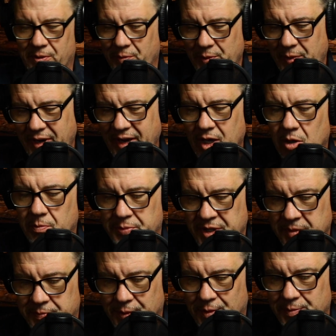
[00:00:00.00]
We want to help
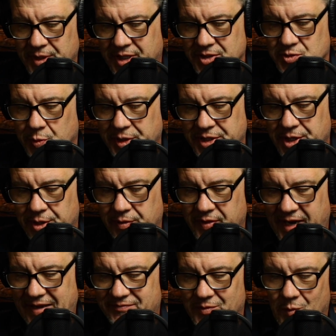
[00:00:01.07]
people because we know that
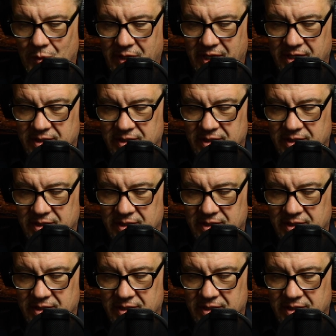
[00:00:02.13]
after working